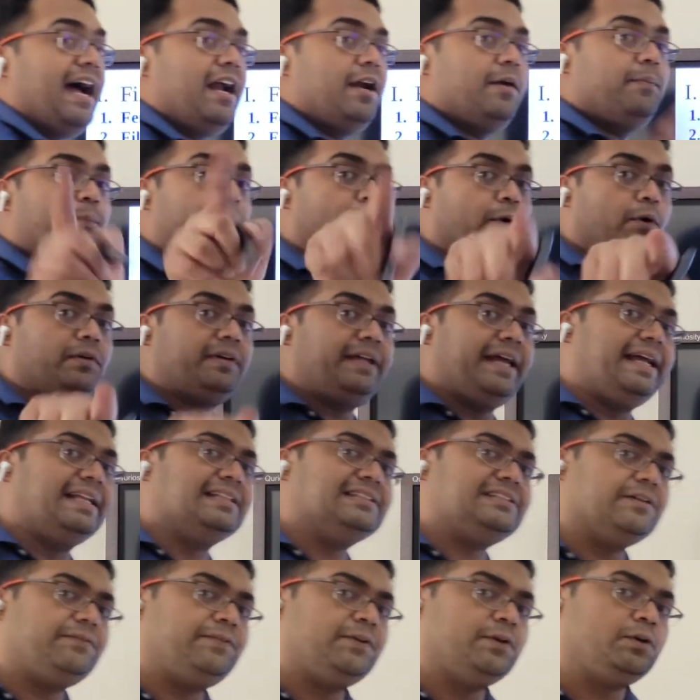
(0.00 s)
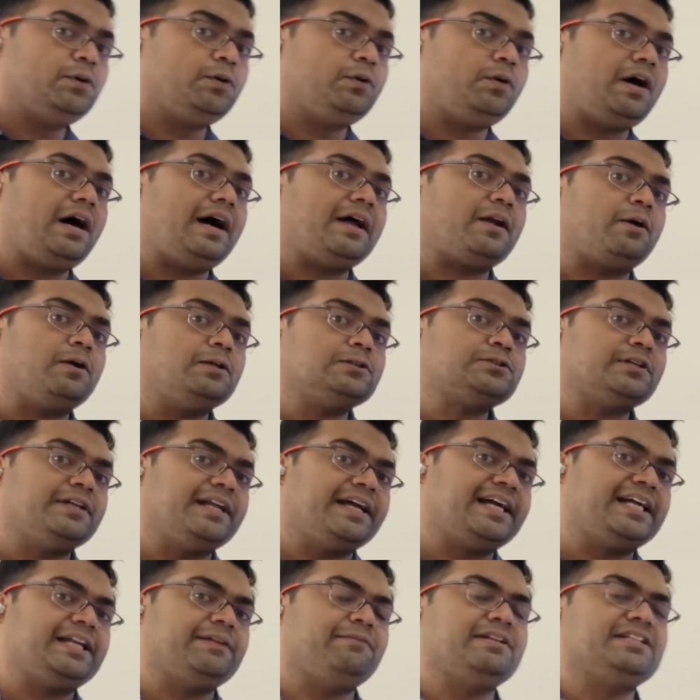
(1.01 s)
And proteins, if you know, are also
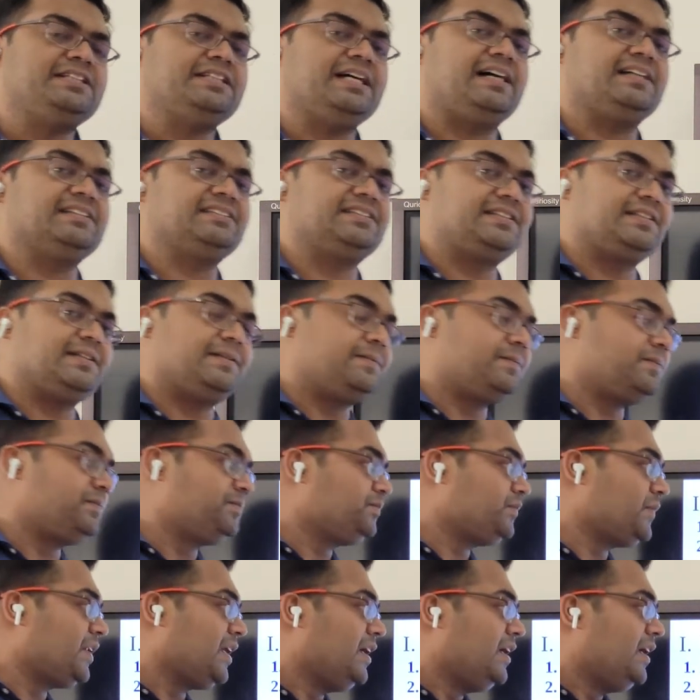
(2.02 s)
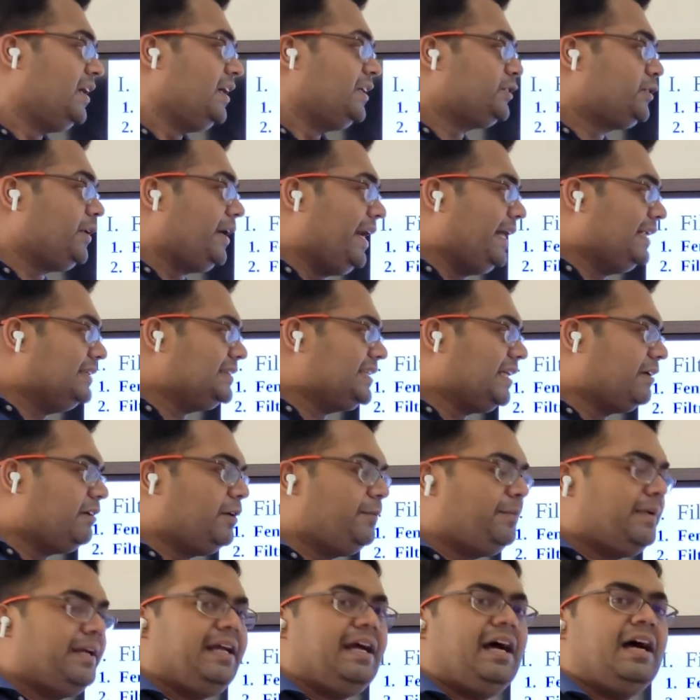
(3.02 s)
negatively charged. So hence there
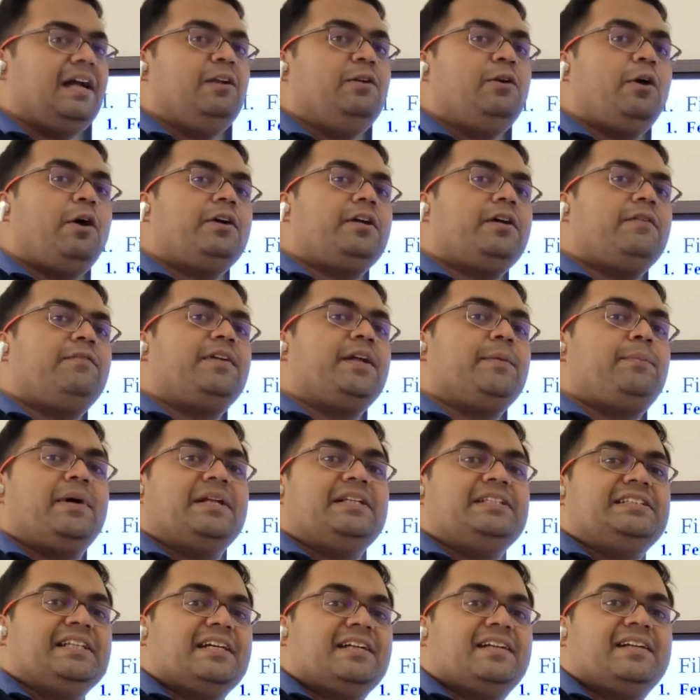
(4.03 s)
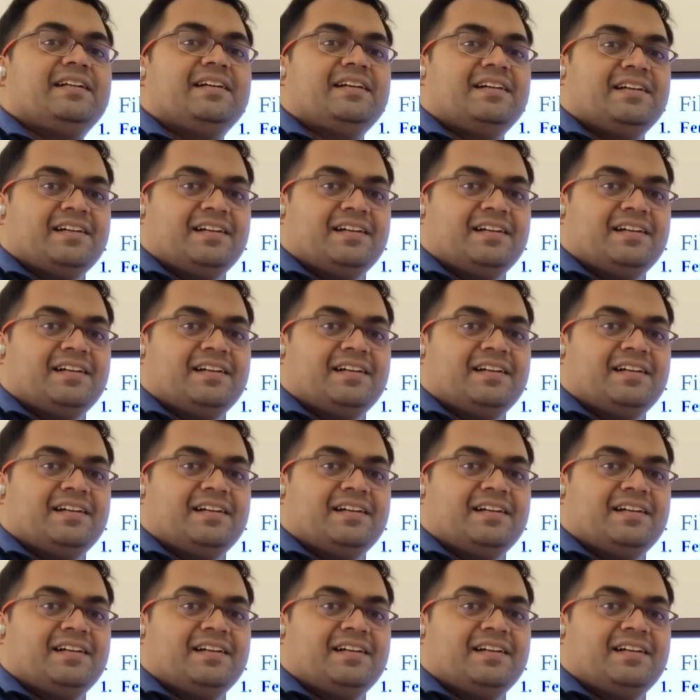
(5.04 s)
will be a lot of repulsion.